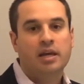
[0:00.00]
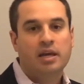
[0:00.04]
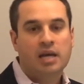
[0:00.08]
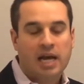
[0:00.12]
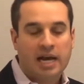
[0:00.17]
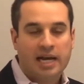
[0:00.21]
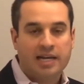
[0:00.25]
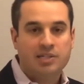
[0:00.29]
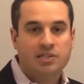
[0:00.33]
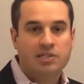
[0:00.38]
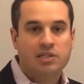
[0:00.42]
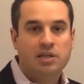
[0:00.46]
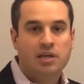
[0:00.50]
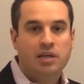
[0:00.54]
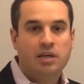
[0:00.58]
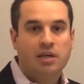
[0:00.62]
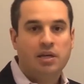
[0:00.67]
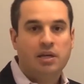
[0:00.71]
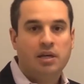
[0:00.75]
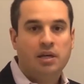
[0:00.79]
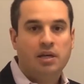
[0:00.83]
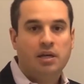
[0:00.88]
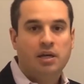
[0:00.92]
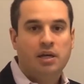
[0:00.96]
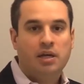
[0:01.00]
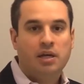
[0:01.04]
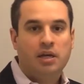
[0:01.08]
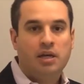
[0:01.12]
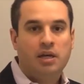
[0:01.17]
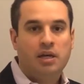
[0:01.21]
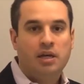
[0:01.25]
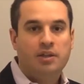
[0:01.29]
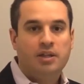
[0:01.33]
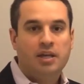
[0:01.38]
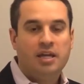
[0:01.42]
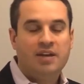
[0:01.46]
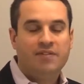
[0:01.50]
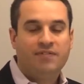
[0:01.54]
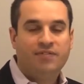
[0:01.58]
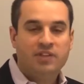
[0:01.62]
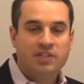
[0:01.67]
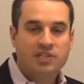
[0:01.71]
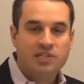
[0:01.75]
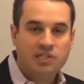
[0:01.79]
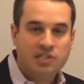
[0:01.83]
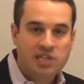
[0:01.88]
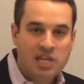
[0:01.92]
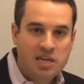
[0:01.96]
Guys, if the
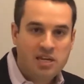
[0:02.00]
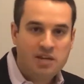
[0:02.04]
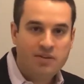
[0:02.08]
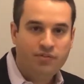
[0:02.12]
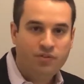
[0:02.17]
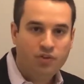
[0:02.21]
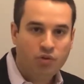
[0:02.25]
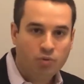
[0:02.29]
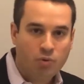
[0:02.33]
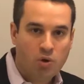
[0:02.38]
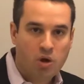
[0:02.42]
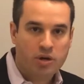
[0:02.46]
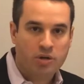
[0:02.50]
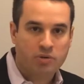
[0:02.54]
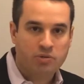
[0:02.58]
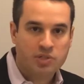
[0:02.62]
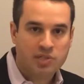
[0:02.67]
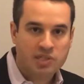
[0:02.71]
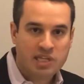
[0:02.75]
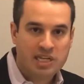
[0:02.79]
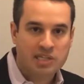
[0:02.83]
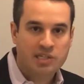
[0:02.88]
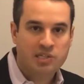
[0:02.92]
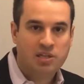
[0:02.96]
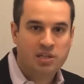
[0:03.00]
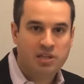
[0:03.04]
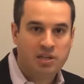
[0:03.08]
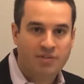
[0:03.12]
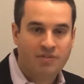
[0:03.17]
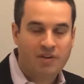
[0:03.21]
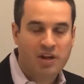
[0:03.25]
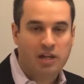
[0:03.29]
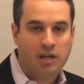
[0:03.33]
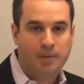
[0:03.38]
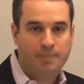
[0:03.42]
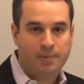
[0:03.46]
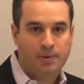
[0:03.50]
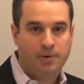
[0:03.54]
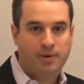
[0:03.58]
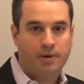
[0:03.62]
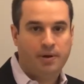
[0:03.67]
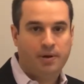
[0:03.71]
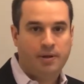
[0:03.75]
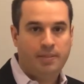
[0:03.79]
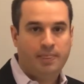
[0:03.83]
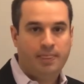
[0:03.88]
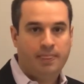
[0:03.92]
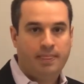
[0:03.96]
City of Toronto says to the developer,
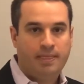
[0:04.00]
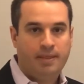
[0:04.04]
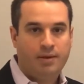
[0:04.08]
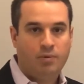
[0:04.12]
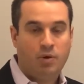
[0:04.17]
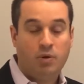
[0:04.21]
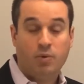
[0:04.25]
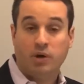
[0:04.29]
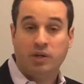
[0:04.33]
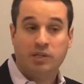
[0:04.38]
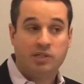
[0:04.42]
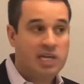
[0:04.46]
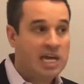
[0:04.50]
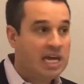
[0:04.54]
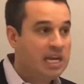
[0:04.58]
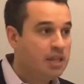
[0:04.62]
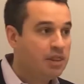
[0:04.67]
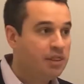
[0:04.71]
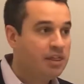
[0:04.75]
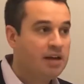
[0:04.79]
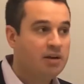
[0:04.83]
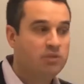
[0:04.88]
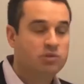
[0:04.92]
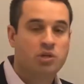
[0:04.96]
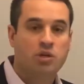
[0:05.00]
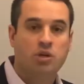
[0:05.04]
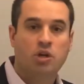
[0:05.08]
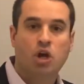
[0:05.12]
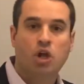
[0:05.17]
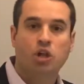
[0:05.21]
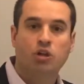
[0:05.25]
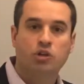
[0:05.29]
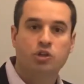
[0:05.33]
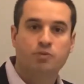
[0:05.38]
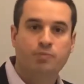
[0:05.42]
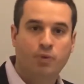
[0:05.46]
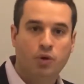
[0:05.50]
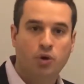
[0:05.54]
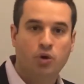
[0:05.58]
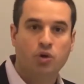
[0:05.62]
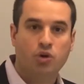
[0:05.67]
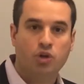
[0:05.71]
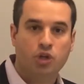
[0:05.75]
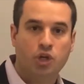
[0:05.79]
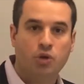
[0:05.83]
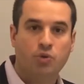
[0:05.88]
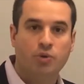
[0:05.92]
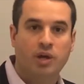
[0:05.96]
we want $10,000
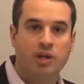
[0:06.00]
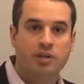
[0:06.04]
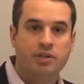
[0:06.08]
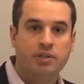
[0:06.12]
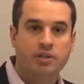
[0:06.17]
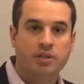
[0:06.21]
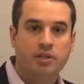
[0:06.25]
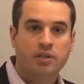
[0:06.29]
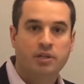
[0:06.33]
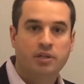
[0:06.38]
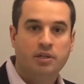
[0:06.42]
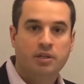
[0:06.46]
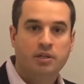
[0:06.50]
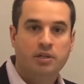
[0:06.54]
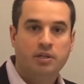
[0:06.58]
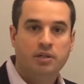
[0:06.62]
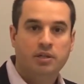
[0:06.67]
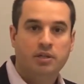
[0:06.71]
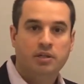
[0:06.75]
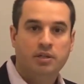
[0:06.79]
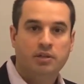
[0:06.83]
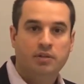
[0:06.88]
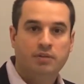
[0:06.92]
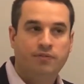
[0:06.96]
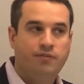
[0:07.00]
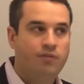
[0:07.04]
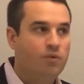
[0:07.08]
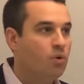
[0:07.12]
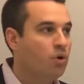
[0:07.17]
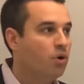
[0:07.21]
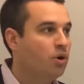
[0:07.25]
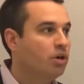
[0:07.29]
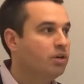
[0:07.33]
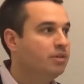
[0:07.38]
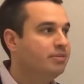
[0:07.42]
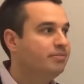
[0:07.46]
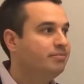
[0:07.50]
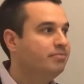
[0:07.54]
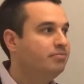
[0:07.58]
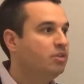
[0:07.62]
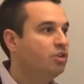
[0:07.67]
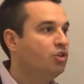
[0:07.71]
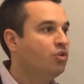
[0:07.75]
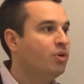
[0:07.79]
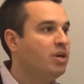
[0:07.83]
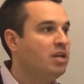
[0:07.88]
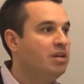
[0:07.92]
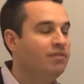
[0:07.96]
per unit for
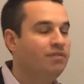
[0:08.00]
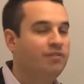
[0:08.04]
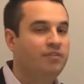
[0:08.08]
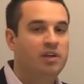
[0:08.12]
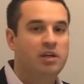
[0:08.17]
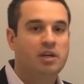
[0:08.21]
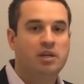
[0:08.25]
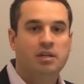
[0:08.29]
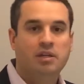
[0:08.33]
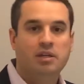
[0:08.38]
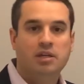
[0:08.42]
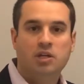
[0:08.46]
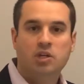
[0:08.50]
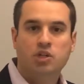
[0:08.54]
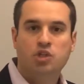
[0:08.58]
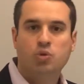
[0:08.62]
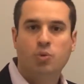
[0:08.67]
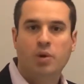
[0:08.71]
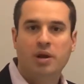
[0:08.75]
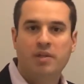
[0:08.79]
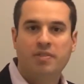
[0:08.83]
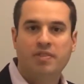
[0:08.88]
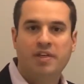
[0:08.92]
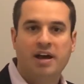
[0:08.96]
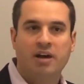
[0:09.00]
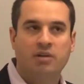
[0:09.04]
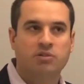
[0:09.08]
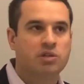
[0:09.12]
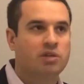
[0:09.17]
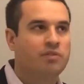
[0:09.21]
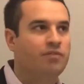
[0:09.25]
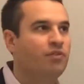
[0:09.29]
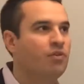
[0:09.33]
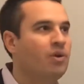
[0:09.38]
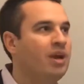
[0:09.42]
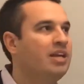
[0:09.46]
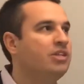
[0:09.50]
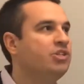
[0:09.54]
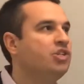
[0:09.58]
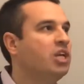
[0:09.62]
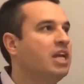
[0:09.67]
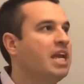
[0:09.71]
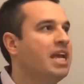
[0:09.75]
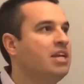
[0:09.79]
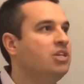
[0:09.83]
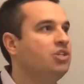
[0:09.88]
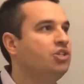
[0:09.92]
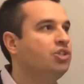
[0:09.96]
green fee, $20,000 for
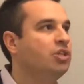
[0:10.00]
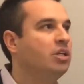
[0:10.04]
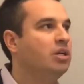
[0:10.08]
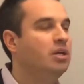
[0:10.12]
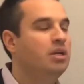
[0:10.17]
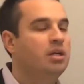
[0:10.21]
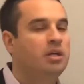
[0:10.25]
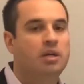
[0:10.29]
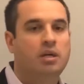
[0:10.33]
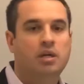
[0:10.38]
education,